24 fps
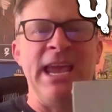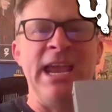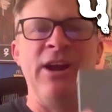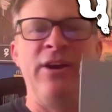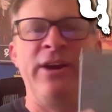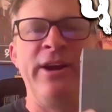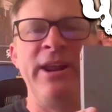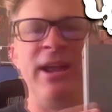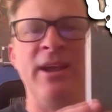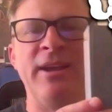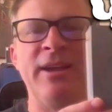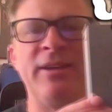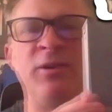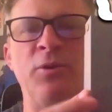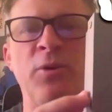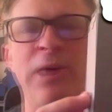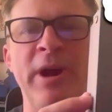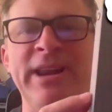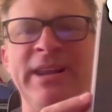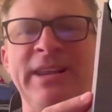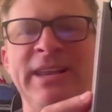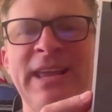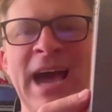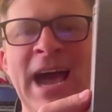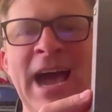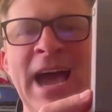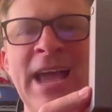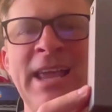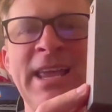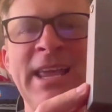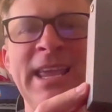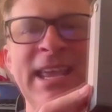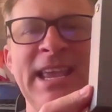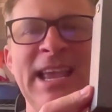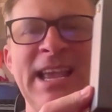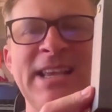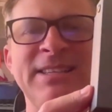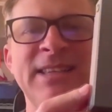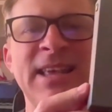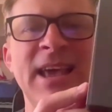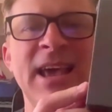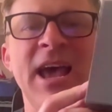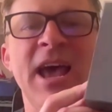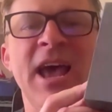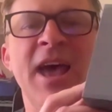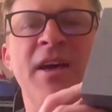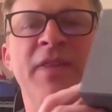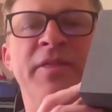area. Great guy. He has
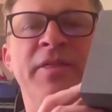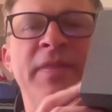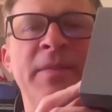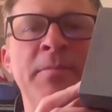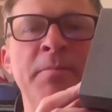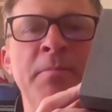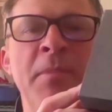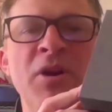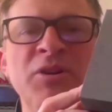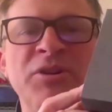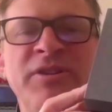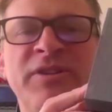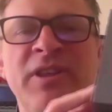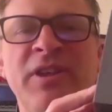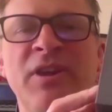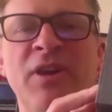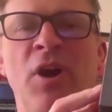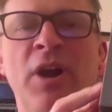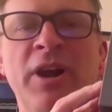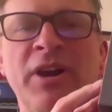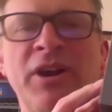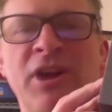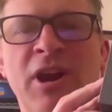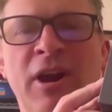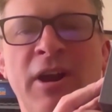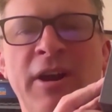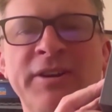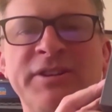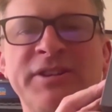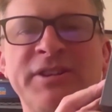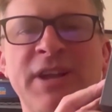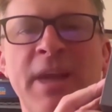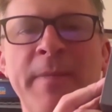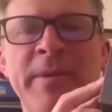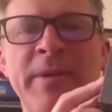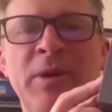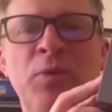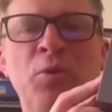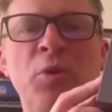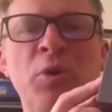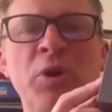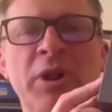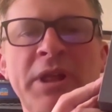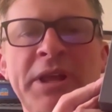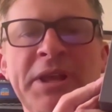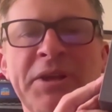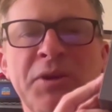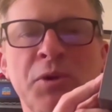most of the art cards come in
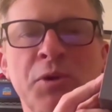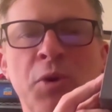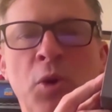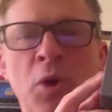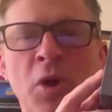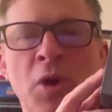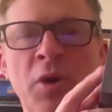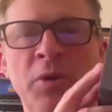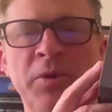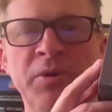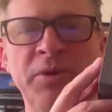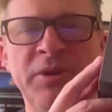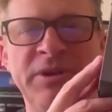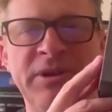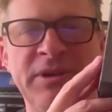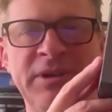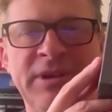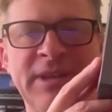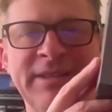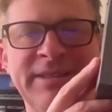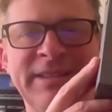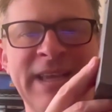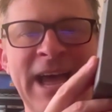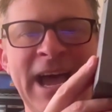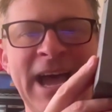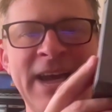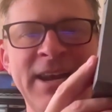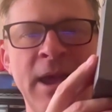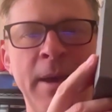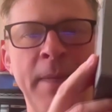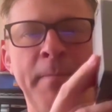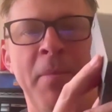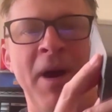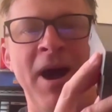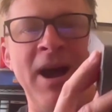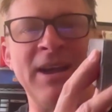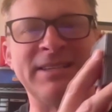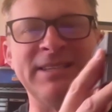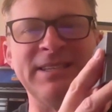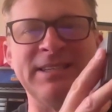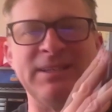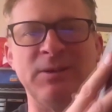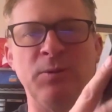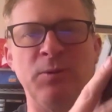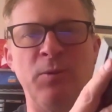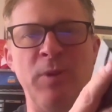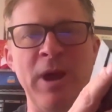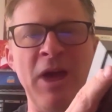really cool design boxes
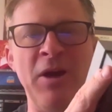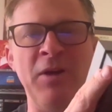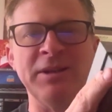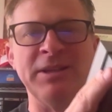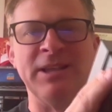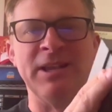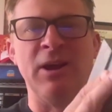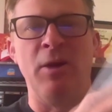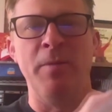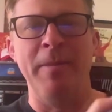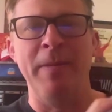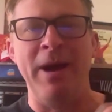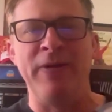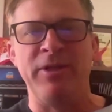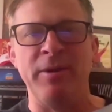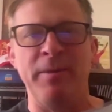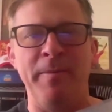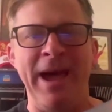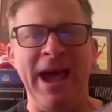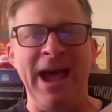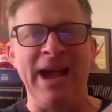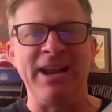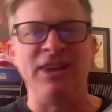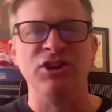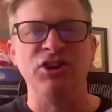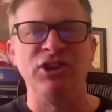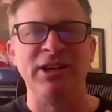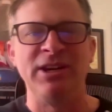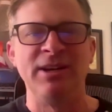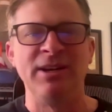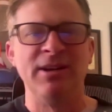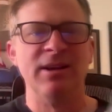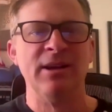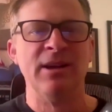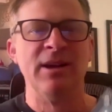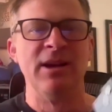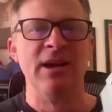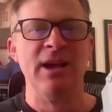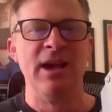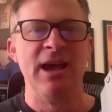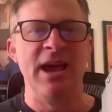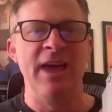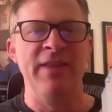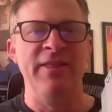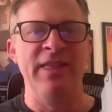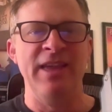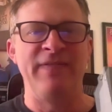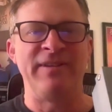as well. It's all about the packaging.
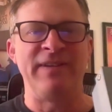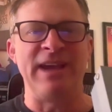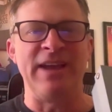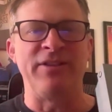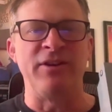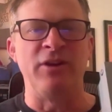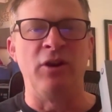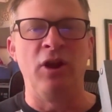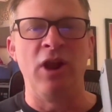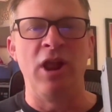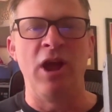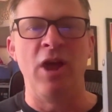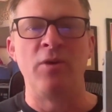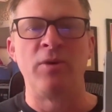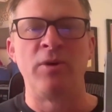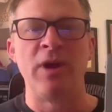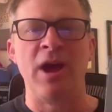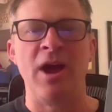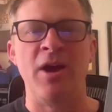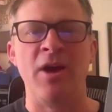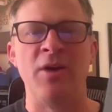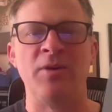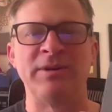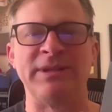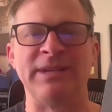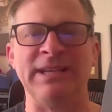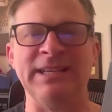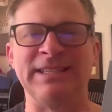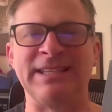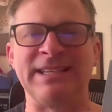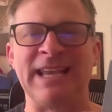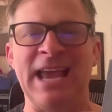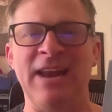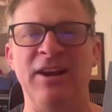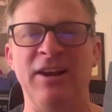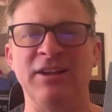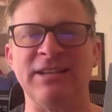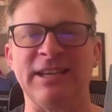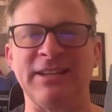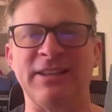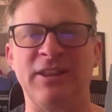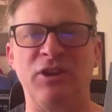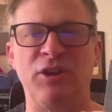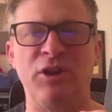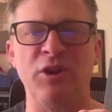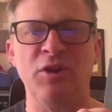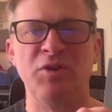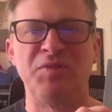And they've got their logos. His kind of looks like
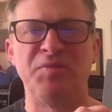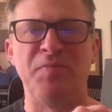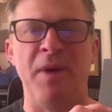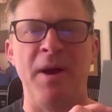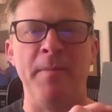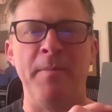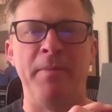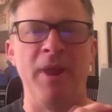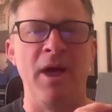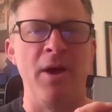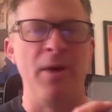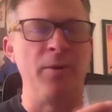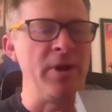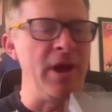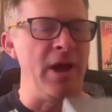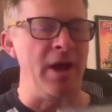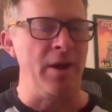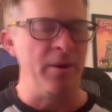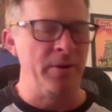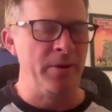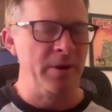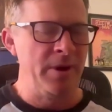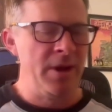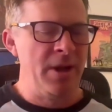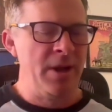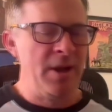the Goosebump logo.